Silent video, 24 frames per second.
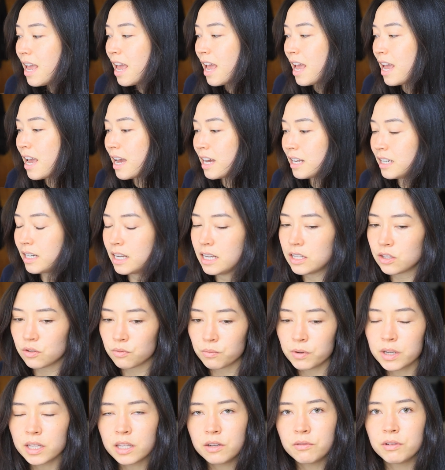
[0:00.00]
And it's
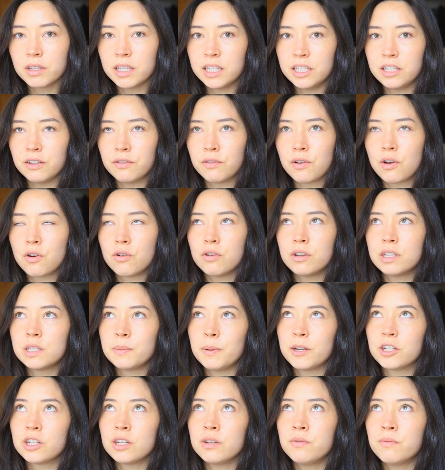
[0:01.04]
really, really difficult,
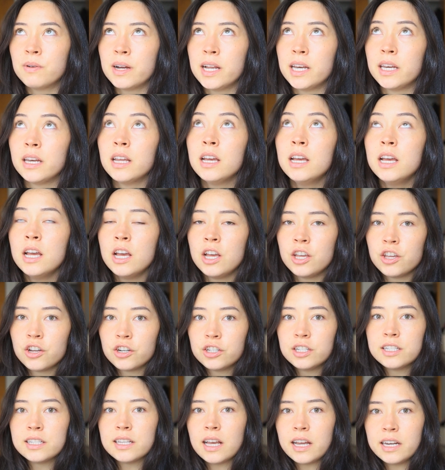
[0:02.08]
especially when you're
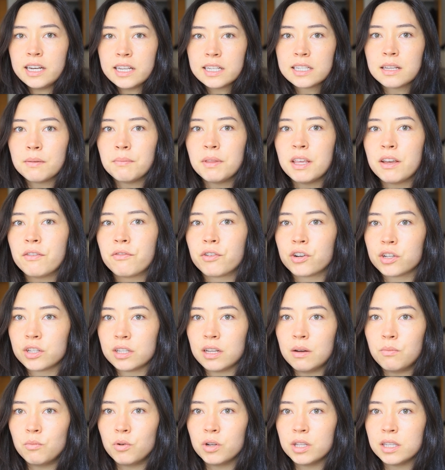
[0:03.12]
designing something for
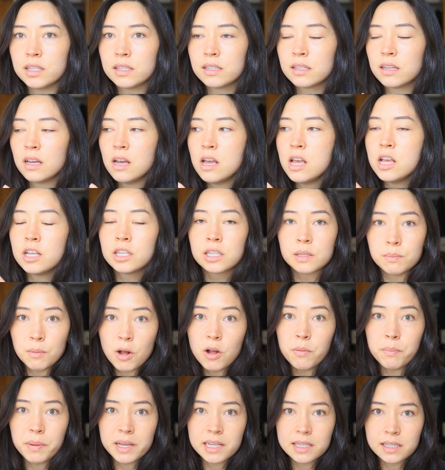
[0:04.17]
someone's
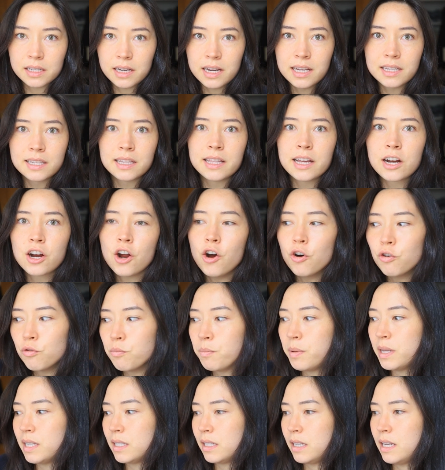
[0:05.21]
small business, their own
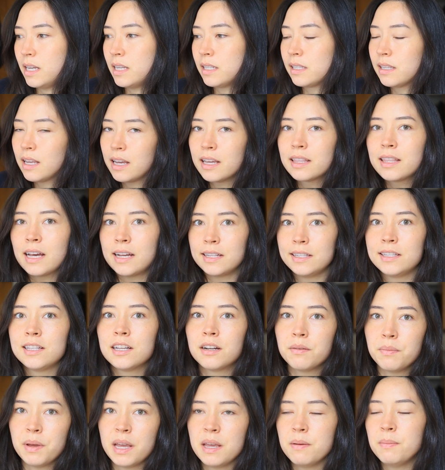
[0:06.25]
business, like that's
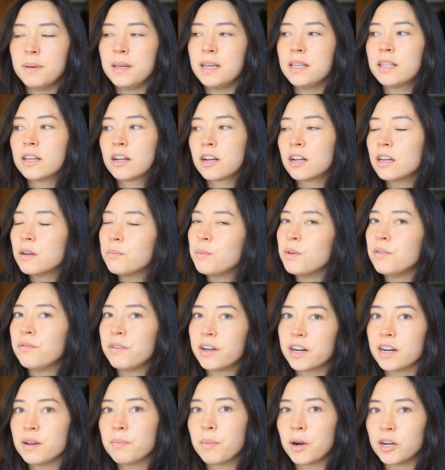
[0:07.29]
their baby. They're gonna be
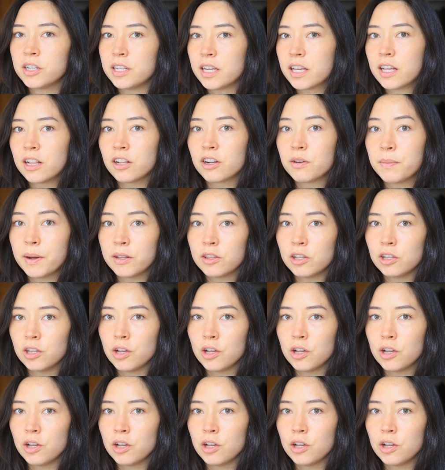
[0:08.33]
very particular about the